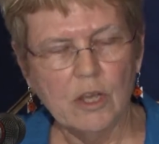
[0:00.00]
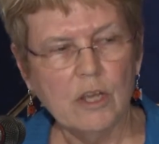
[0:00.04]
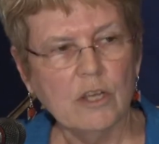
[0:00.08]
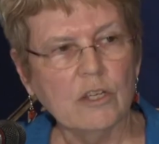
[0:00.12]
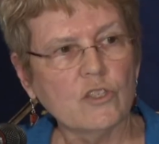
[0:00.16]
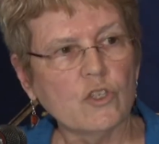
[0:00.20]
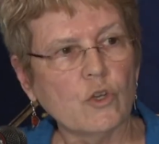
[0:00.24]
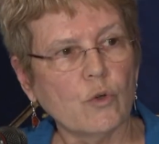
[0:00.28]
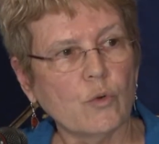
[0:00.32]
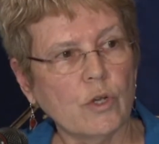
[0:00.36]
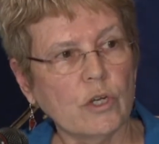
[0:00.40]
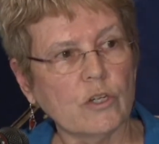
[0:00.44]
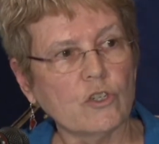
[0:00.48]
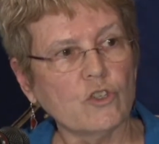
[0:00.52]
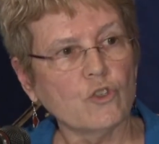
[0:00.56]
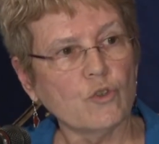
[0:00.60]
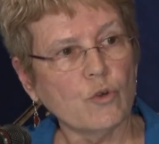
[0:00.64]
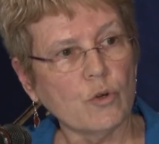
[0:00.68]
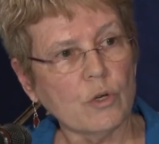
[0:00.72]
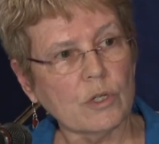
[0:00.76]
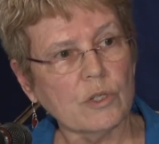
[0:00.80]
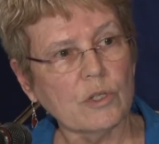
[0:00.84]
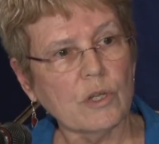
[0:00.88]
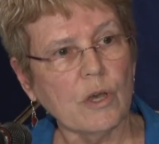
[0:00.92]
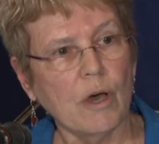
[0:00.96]
So in a
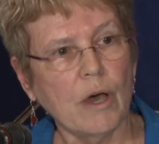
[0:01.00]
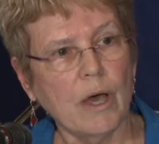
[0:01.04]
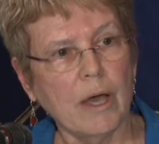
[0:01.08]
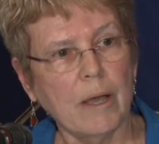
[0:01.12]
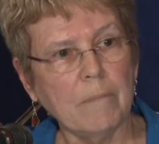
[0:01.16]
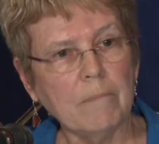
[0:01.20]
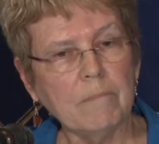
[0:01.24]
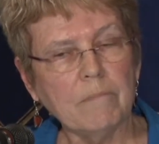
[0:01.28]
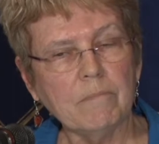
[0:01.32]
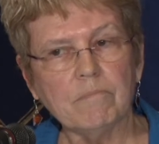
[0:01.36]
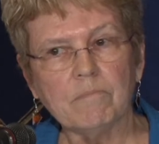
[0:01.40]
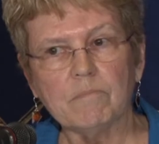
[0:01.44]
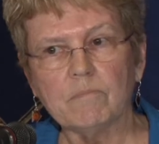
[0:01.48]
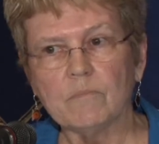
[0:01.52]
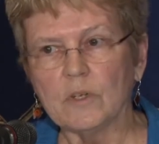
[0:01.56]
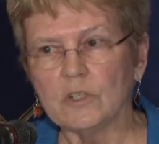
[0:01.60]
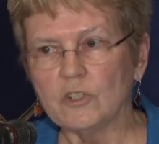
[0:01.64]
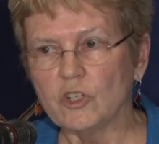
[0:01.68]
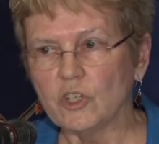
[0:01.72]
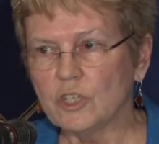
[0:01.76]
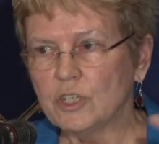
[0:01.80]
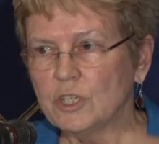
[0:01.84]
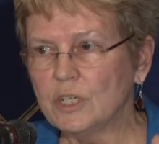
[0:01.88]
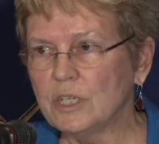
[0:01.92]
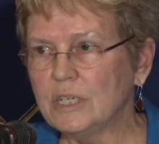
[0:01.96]
short time,
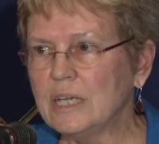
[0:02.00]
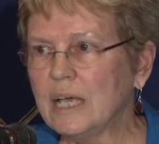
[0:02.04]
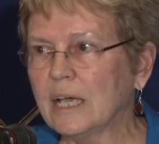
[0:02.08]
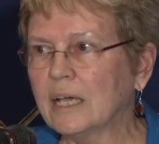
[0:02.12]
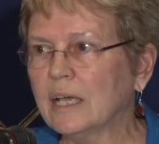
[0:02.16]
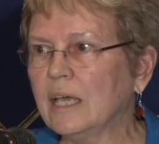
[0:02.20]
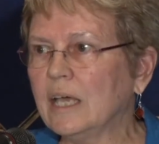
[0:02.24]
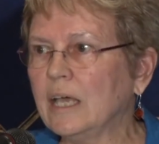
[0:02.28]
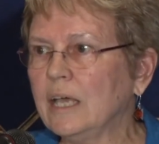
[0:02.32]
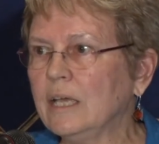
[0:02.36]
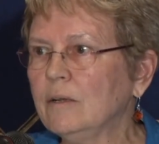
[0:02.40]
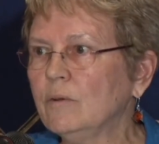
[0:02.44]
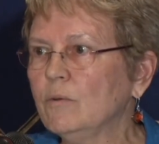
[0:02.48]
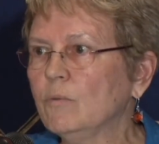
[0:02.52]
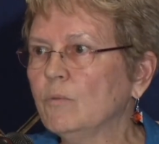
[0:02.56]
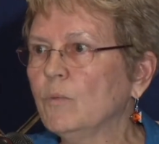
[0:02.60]
just a decade,